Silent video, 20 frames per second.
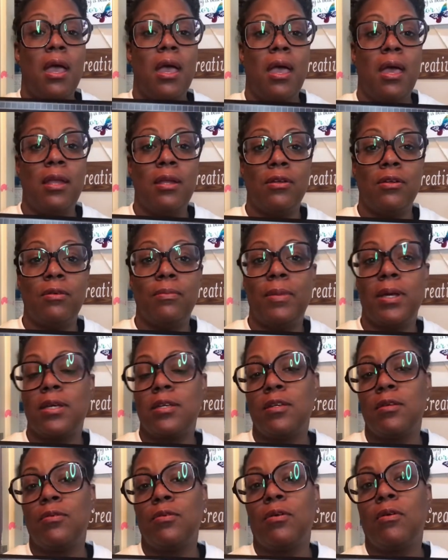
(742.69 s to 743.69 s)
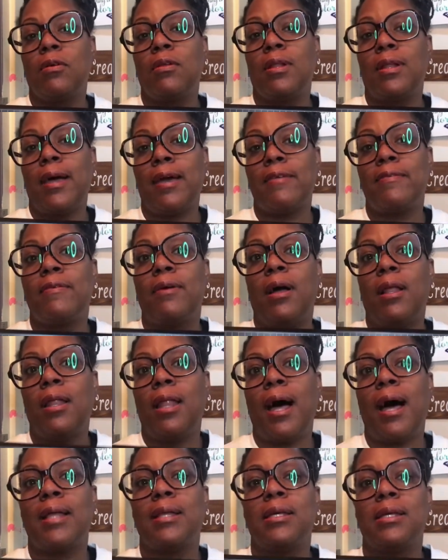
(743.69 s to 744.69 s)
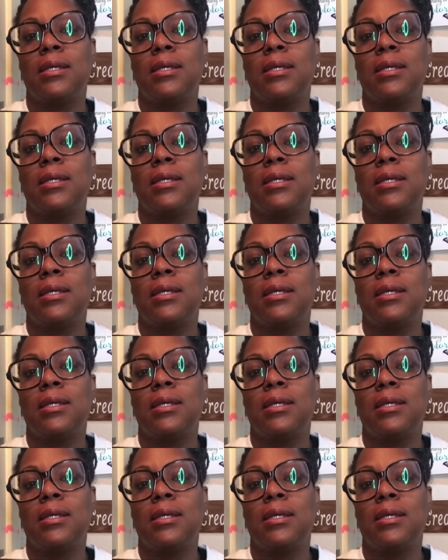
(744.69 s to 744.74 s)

and it'll make your life a lot